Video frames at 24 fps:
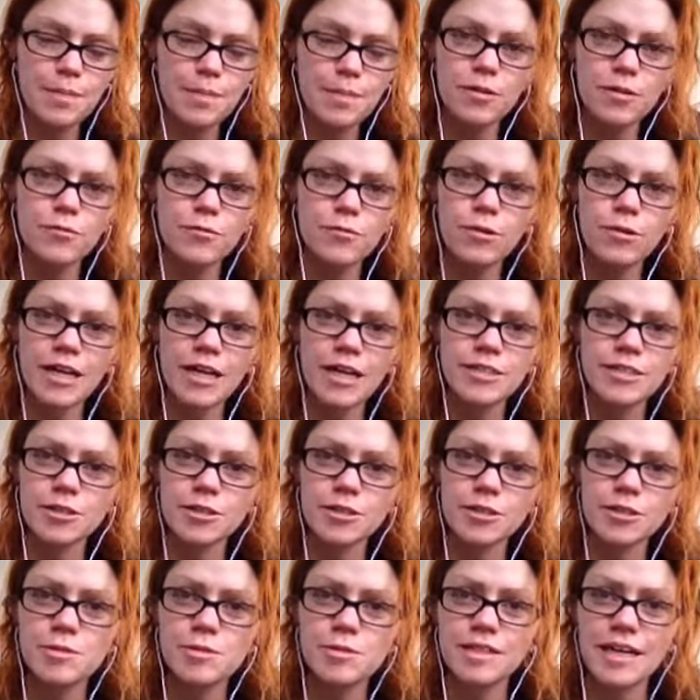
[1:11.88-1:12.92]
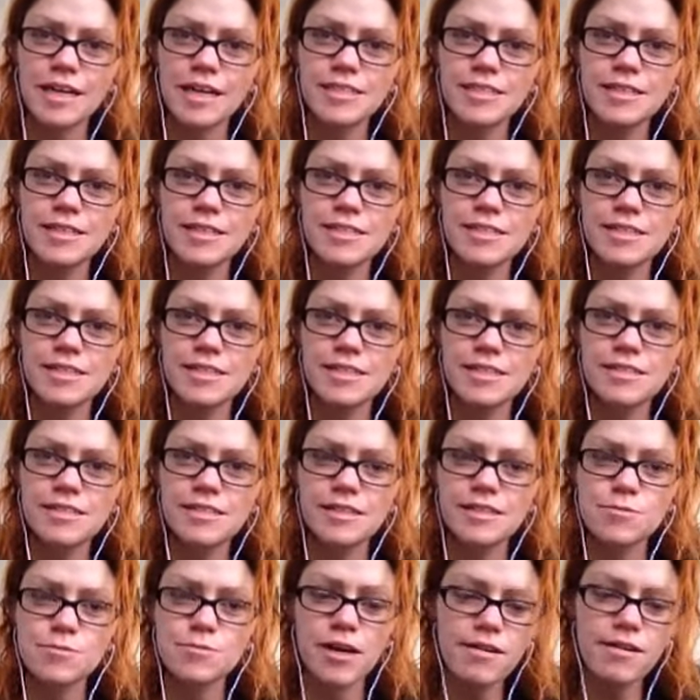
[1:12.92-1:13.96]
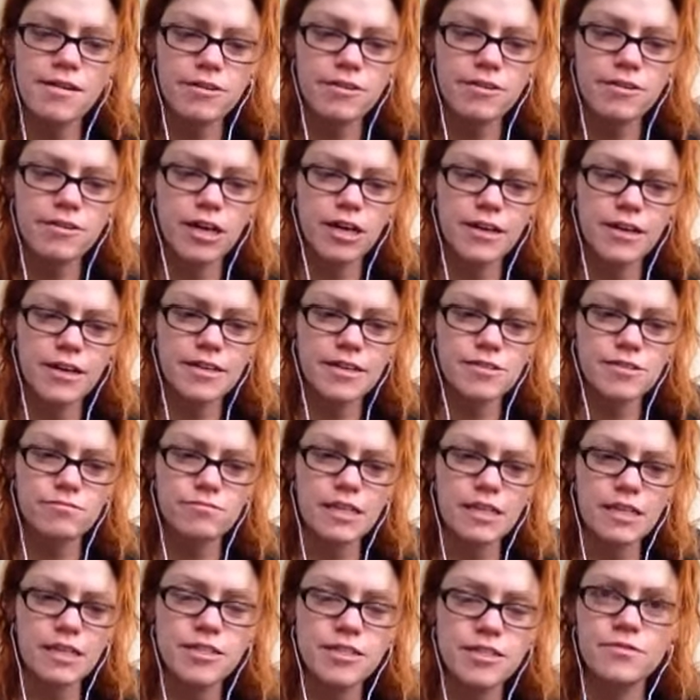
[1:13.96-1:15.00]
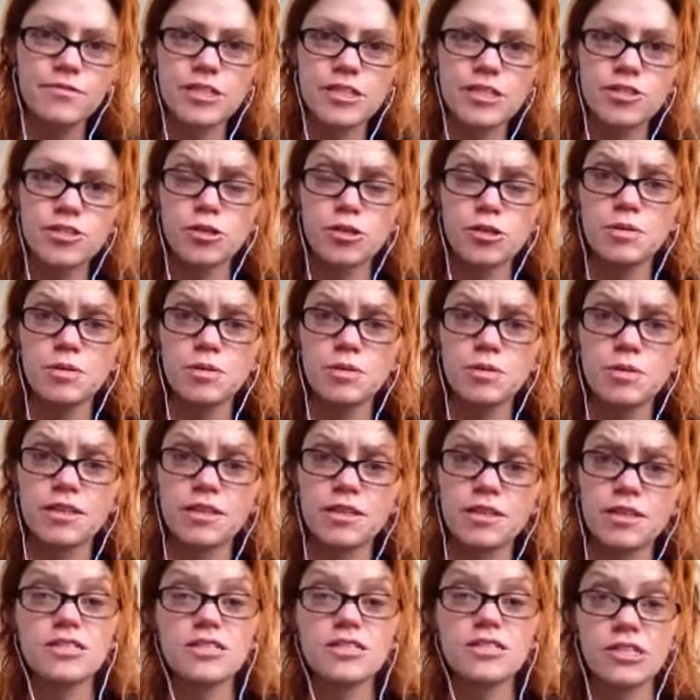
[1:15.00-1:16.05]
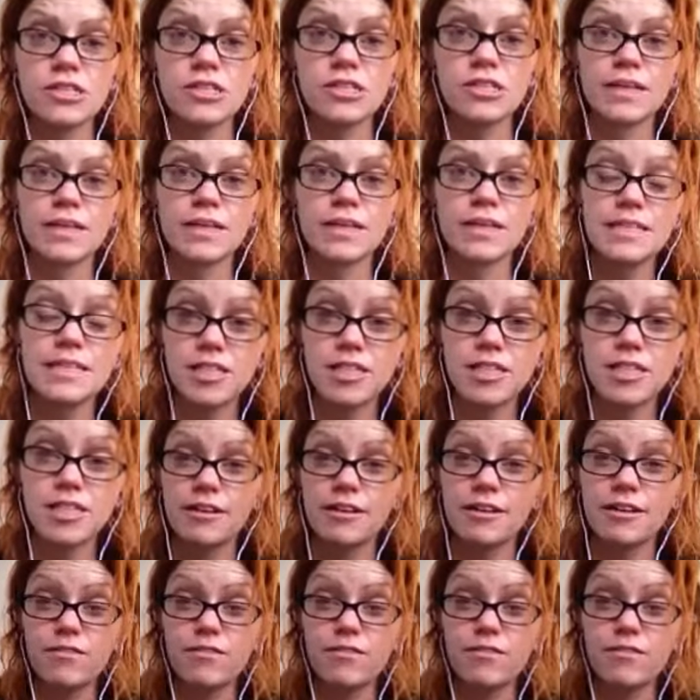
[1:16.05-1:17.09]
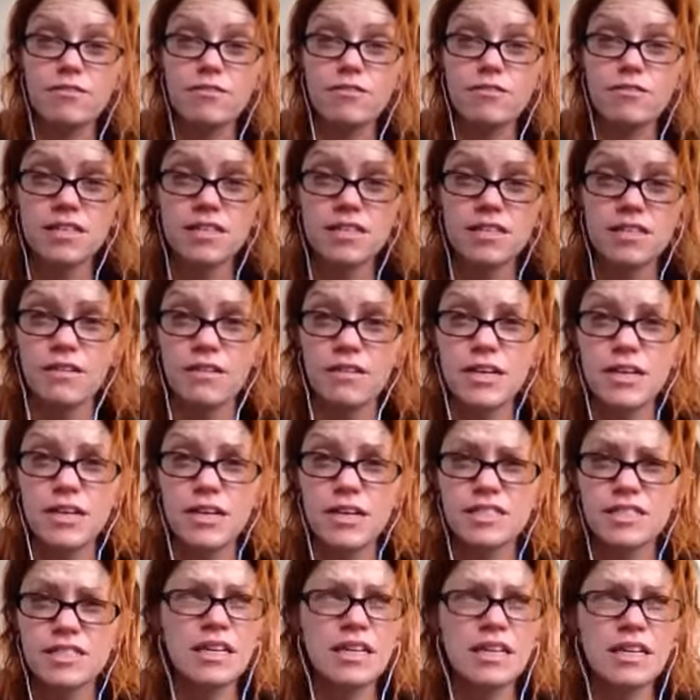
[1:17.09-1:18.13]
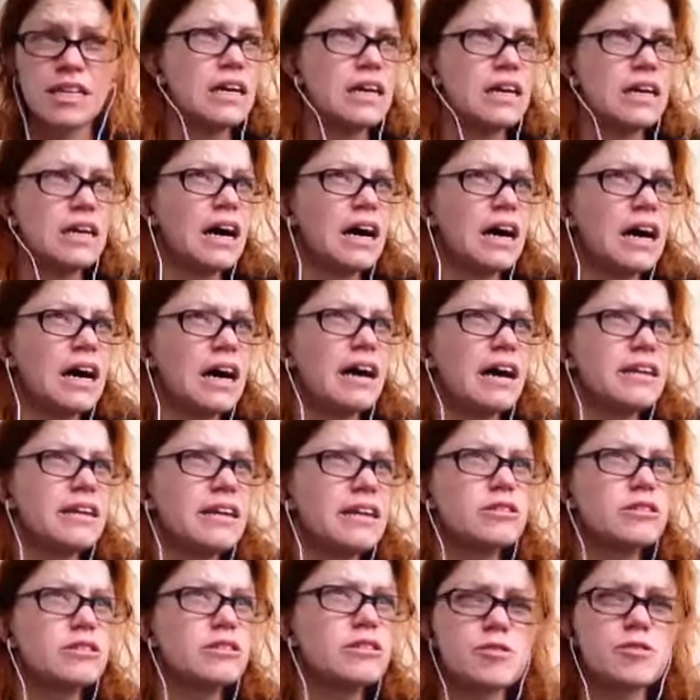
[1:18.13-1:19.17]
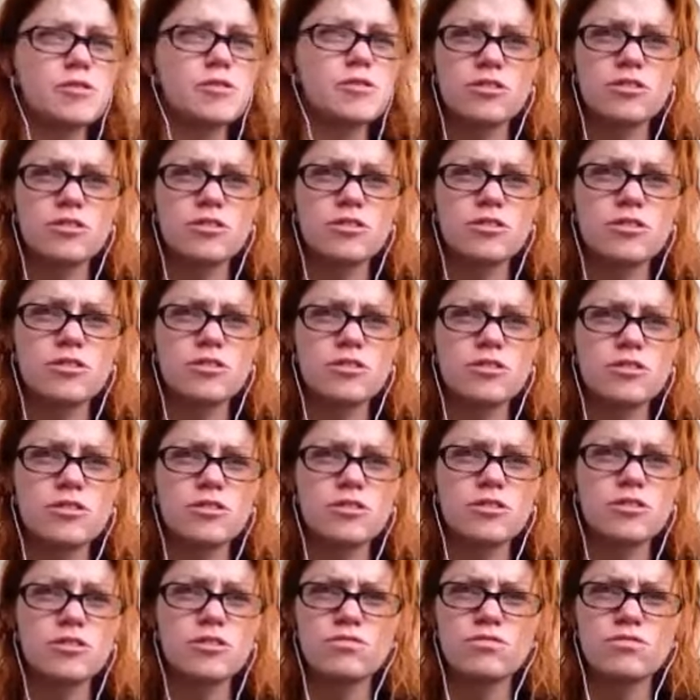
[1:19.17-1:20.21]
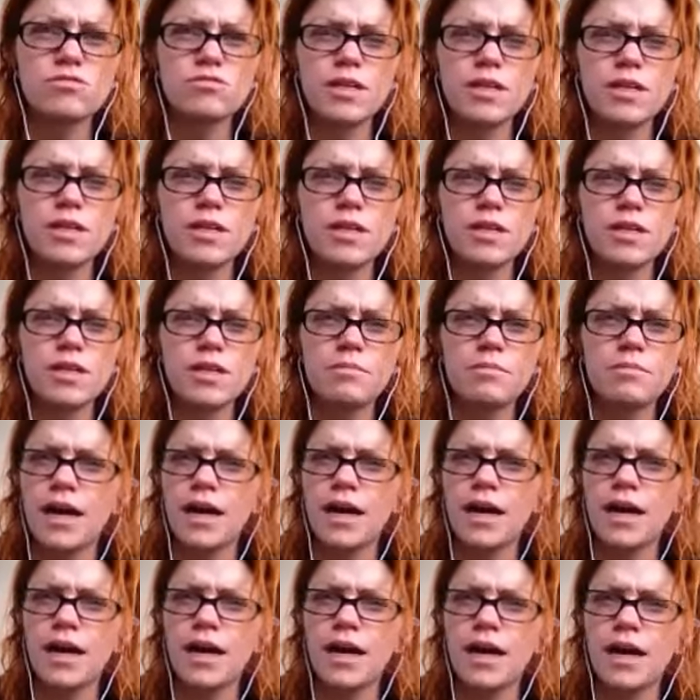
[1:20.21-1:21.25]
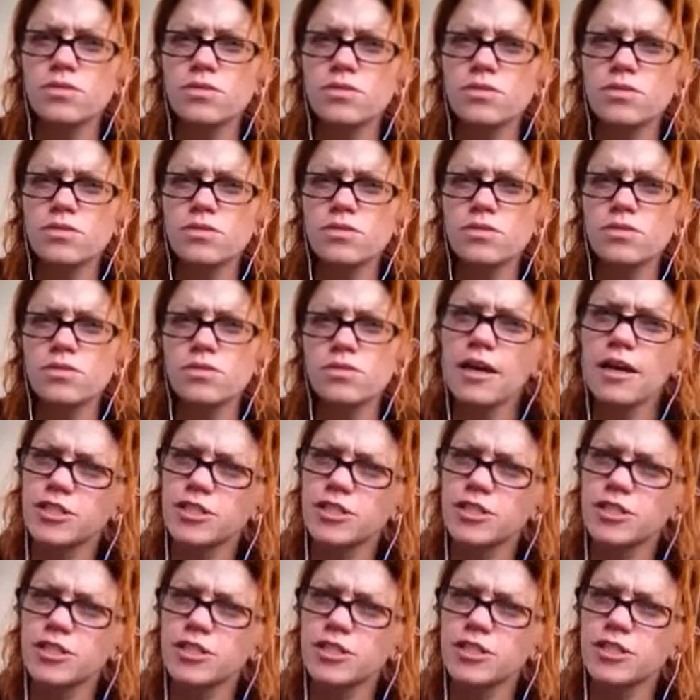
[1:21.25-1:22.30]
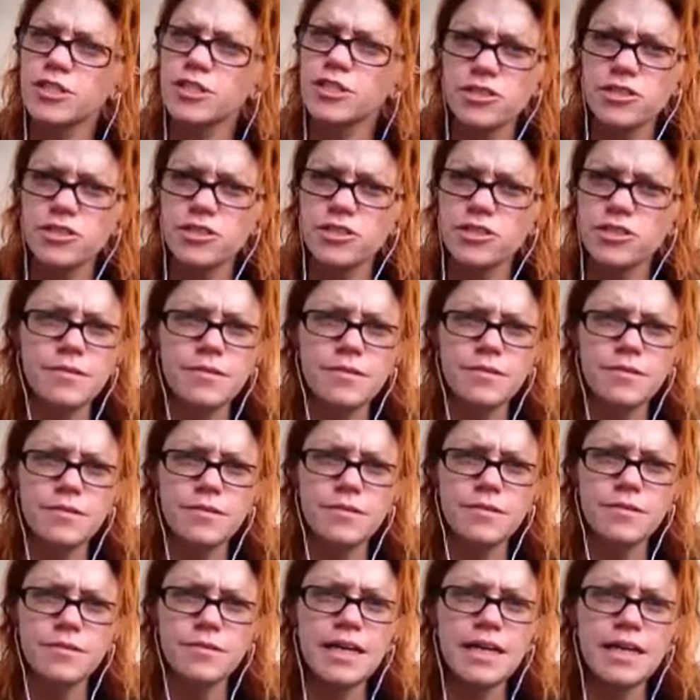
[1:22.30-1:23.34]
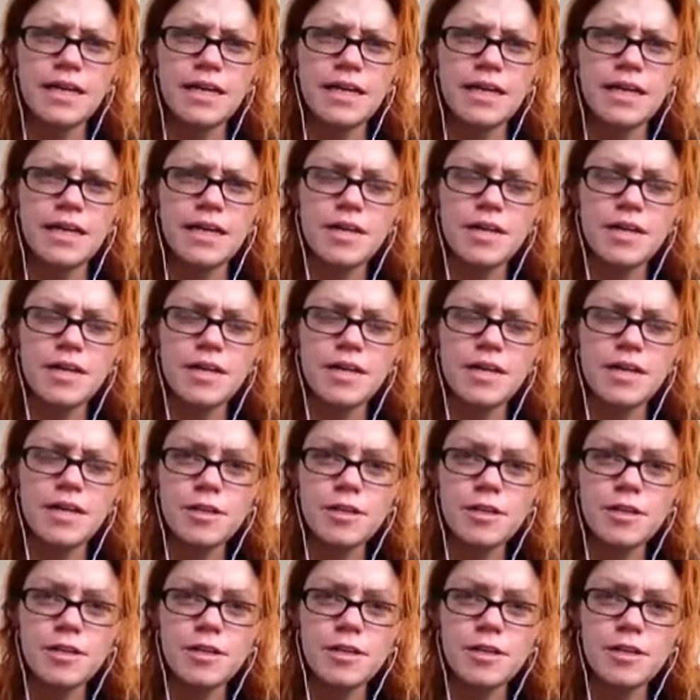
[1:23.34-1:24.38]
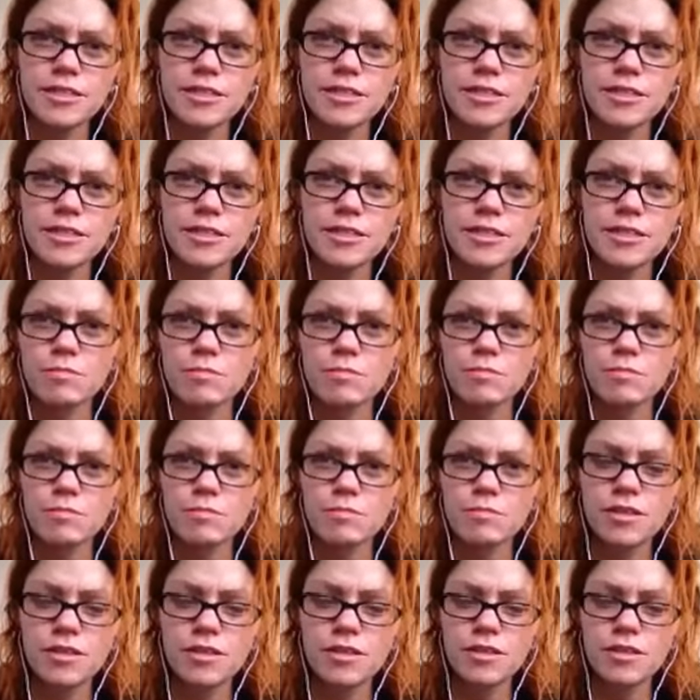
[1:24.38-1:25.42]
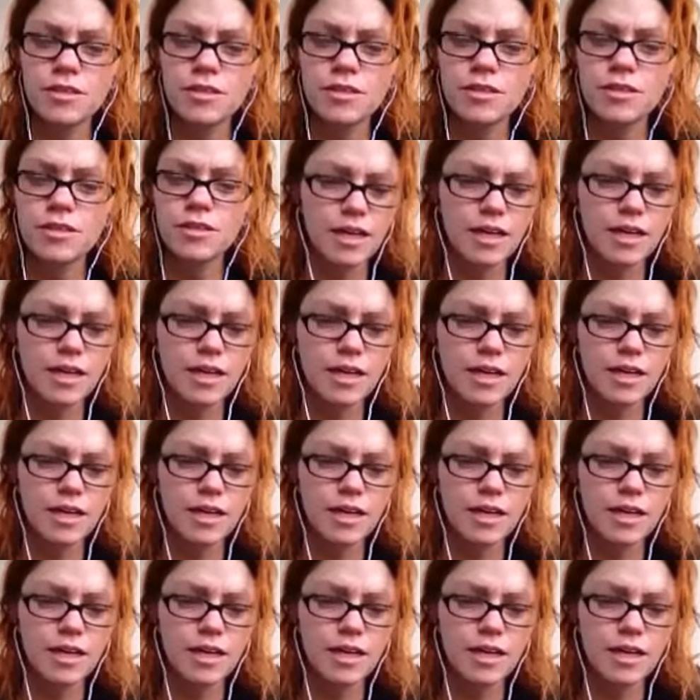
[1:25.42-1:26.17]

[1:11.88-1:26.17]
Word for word: And the idea is, it's it's widely regarded as a relatively stupid thing to do, and it is a charity fundraiser. They've raised, I think it's almost two million pounds or something like that for charity so far. Um, but it's anybody who'd like to do something a bit interesting, and